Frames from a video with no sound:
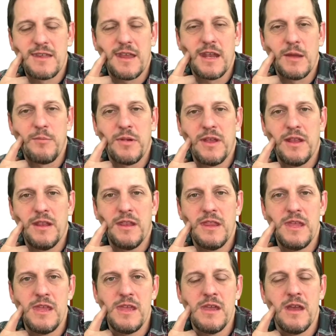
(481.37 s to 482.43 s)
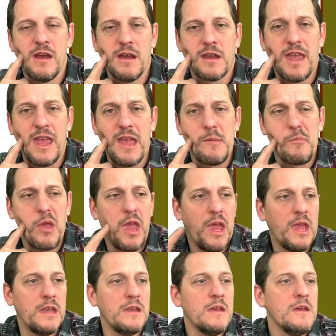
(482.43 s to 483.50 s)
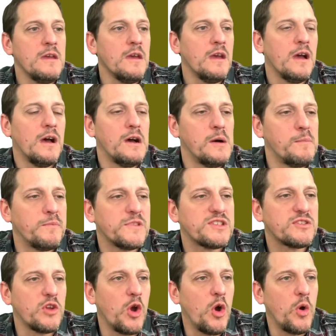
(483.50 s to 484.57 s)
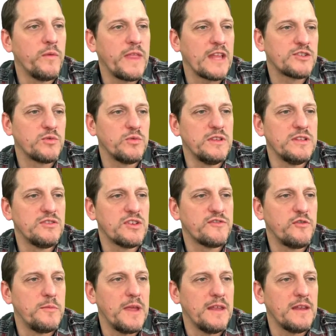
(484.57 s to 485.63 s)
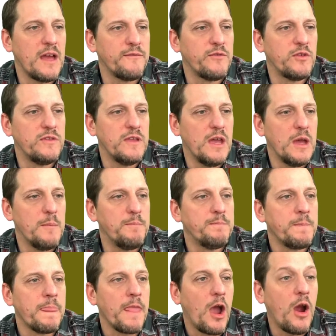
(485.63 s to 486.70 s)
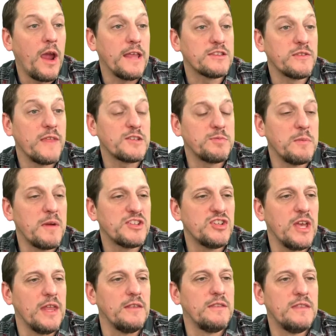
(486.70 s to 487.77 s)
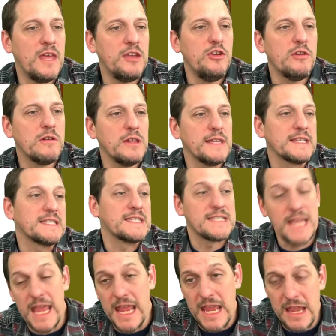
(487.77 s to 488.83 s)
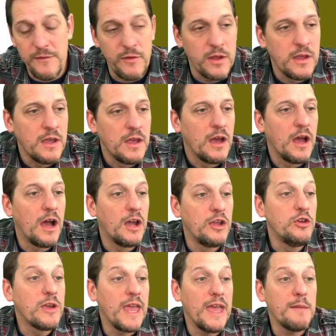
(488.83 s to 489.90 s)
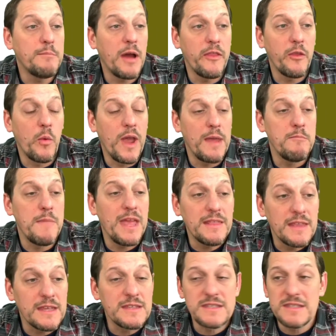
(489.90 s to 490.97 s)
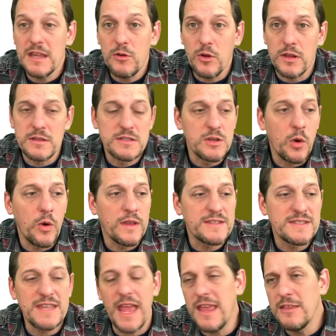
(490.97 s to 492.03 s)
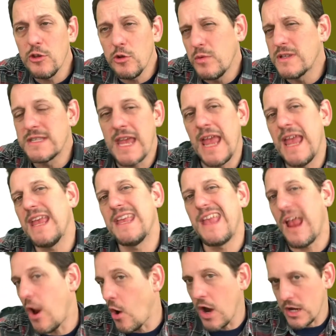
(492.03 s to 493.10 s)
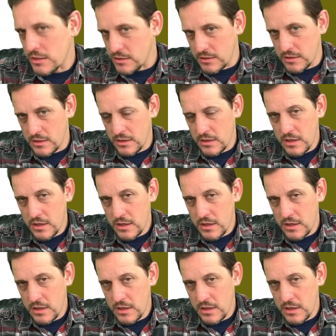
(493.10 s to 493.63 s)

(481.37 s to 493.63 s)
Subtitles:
up in the campaign. So that's really just for me, not for them. All right, so that's pretty much it. Then you click save. You can, by the way, make things secret. So say there was a character